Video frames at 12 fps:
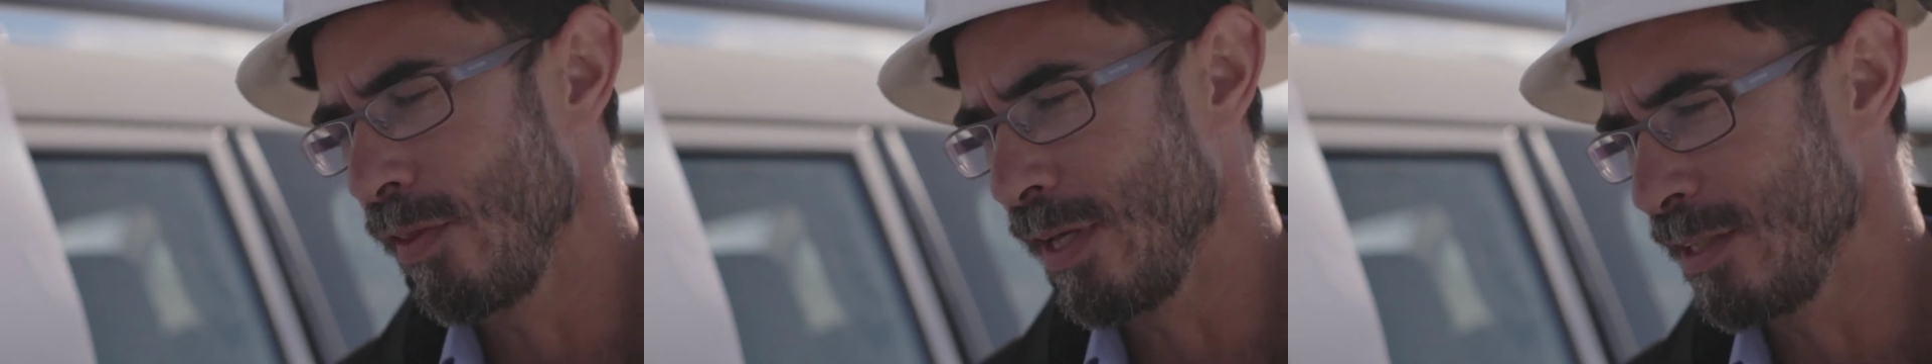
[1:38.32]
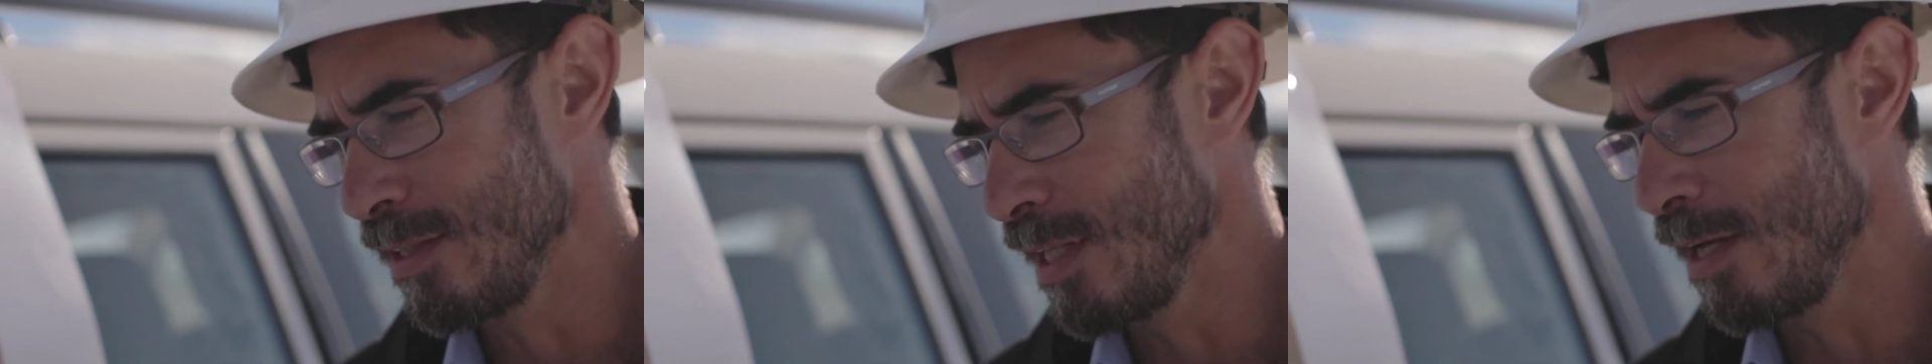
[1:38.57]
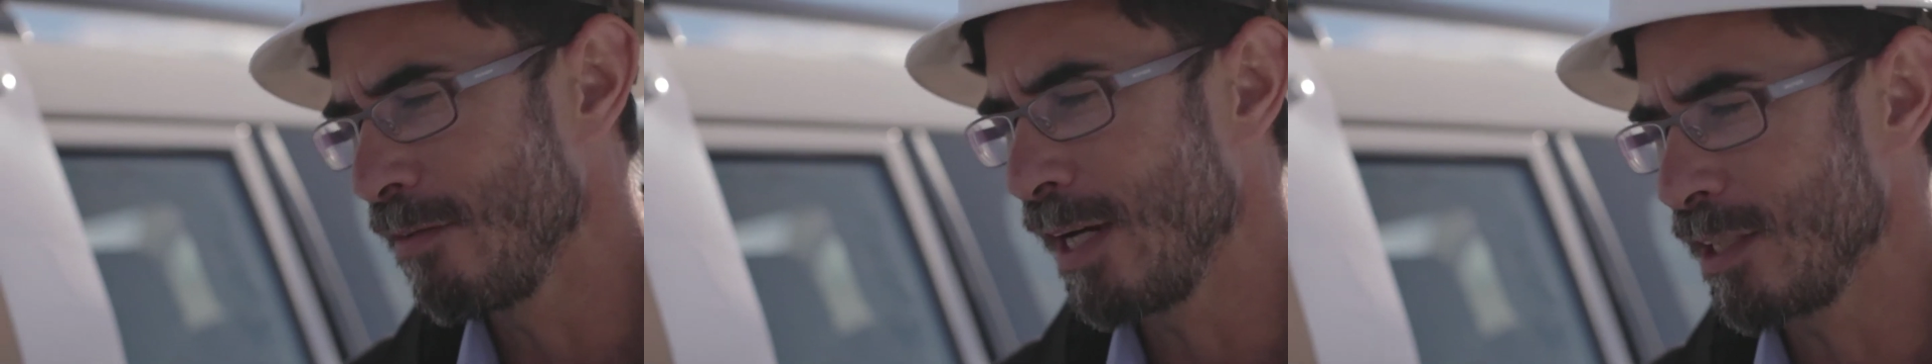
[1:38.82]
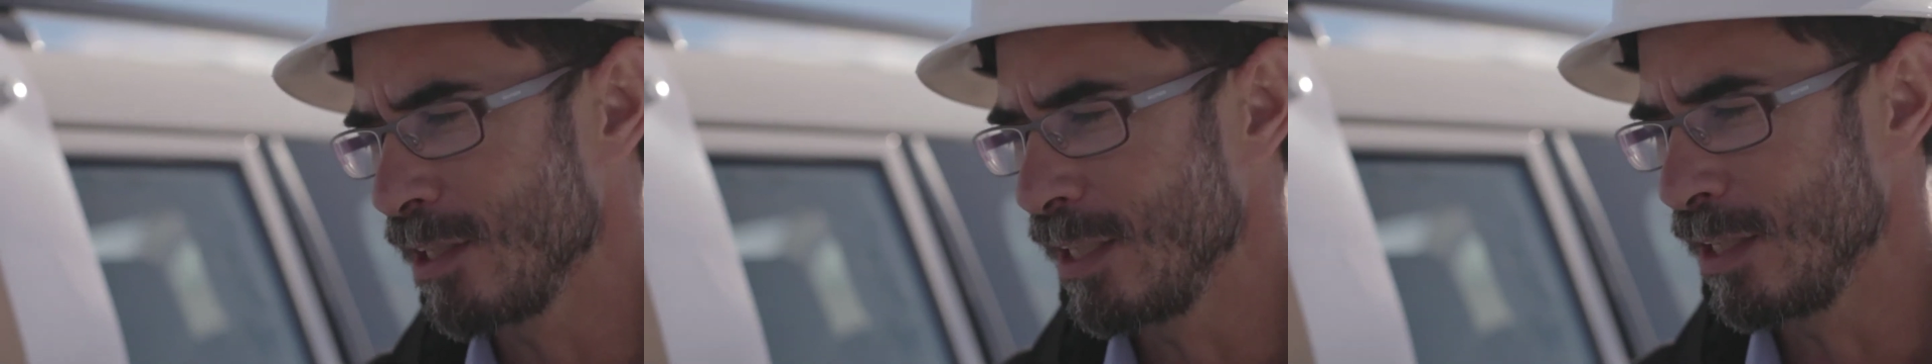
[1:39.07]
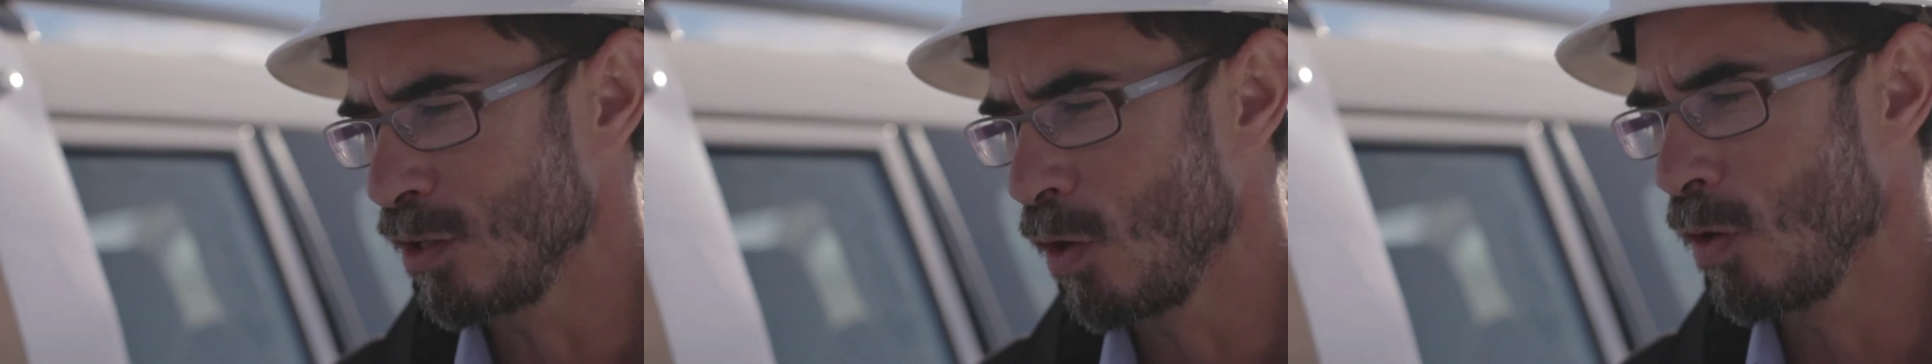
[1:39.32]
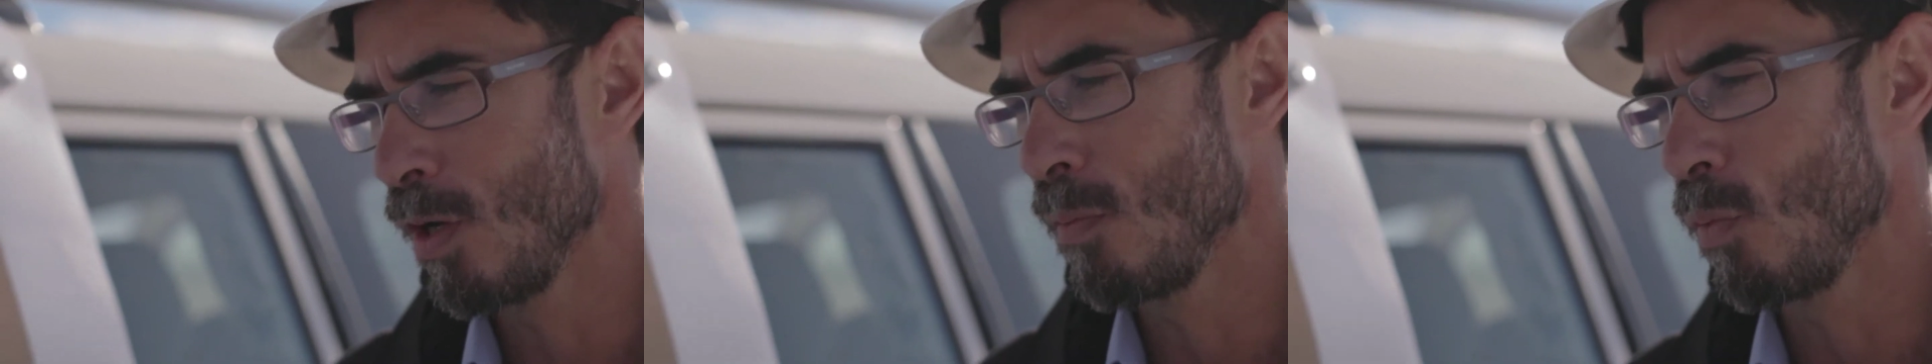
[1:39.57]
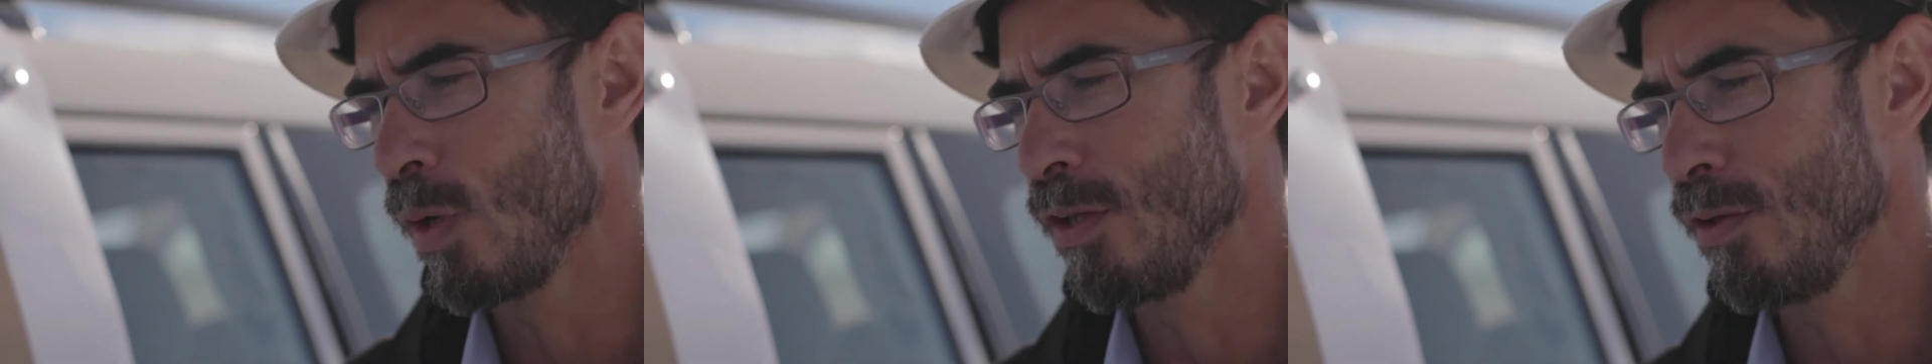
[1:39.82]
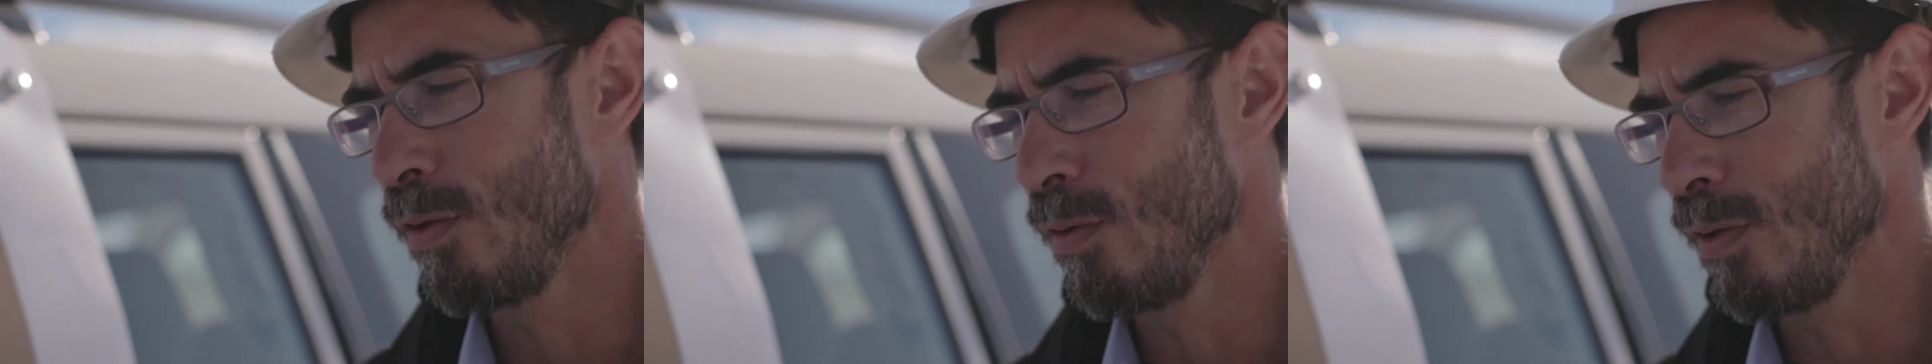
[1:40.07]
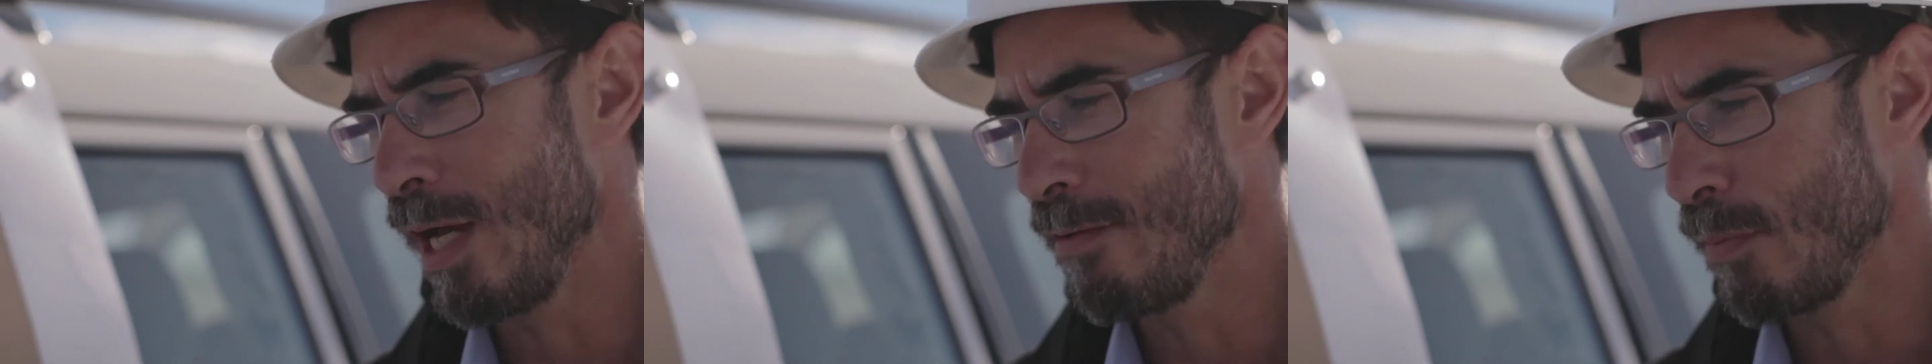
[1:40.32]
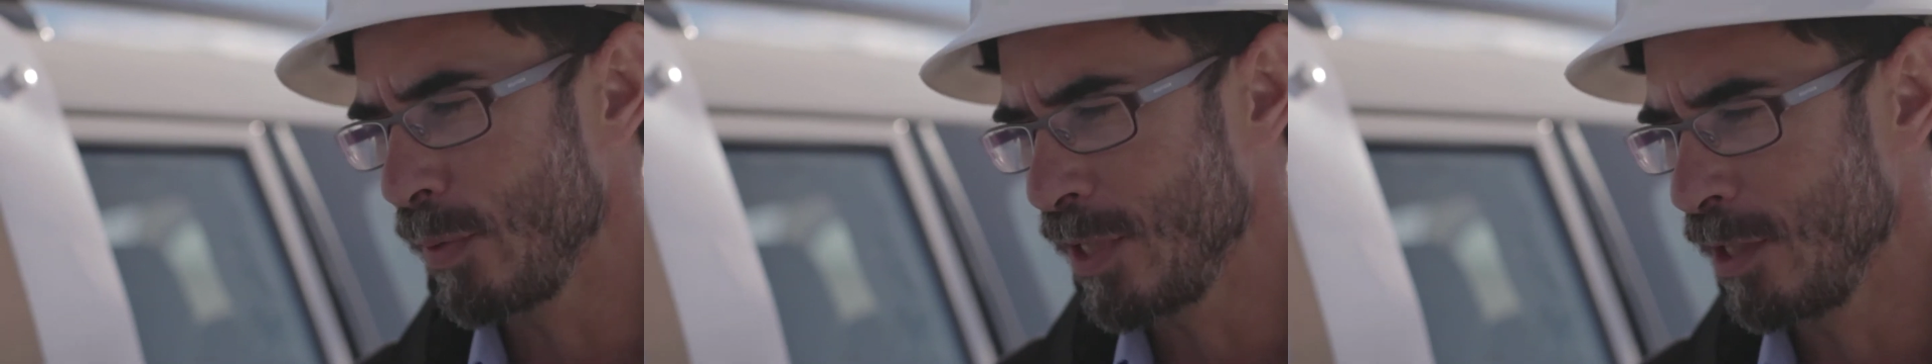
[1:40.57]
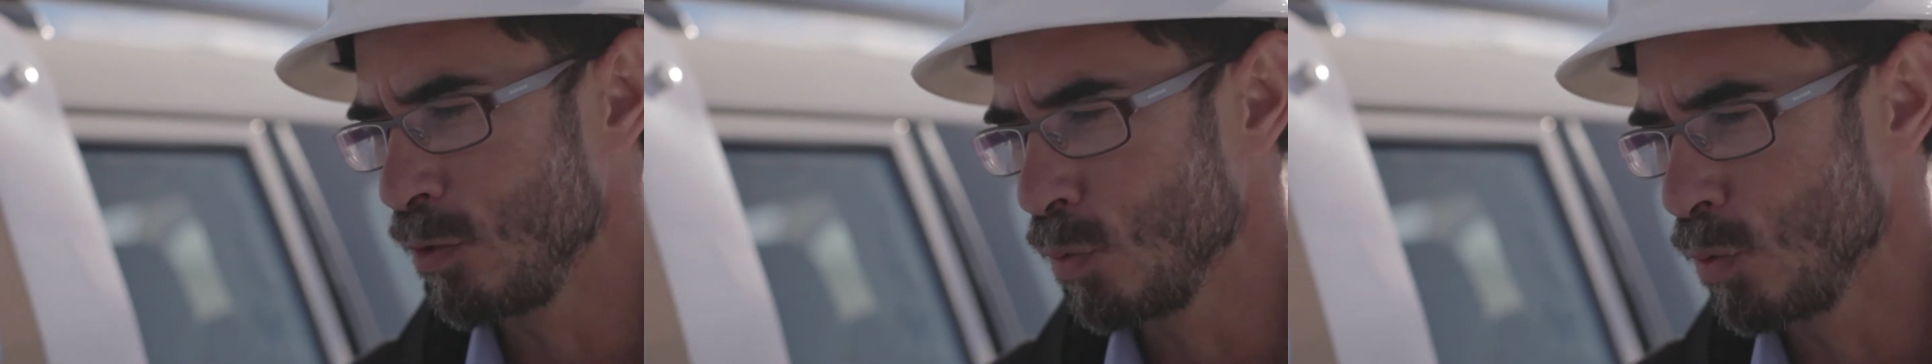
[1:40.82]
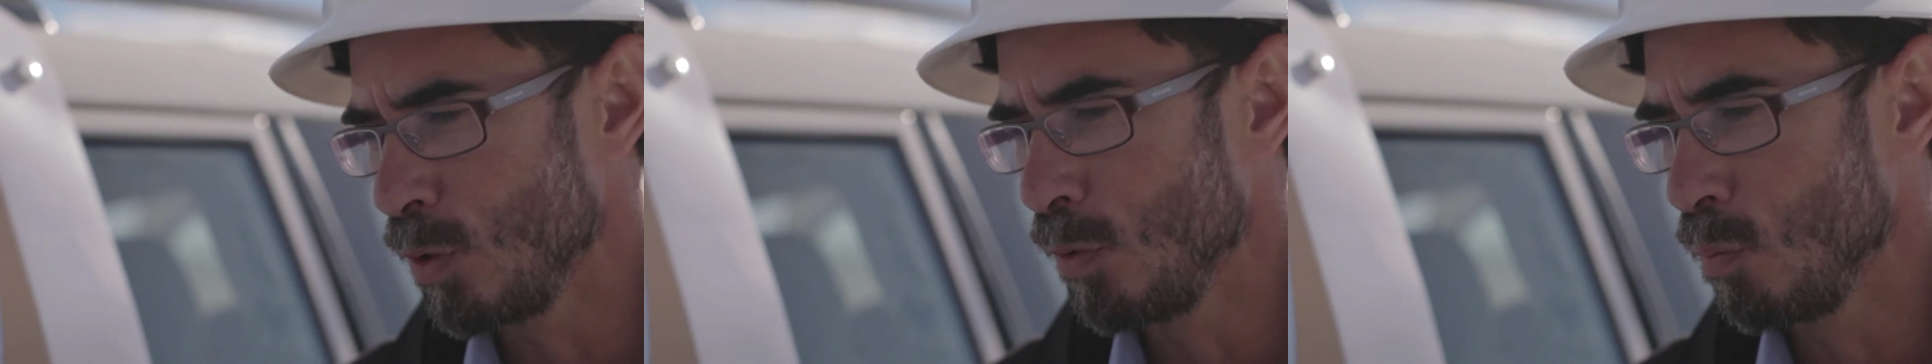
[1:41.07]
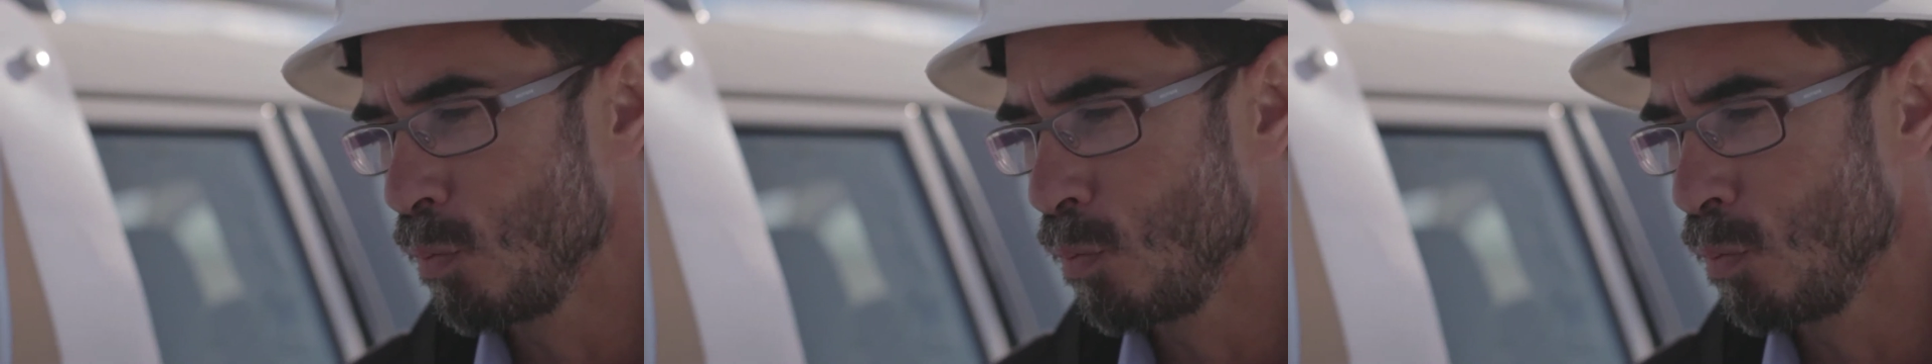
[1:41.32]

there's never actually a time when you have a potential to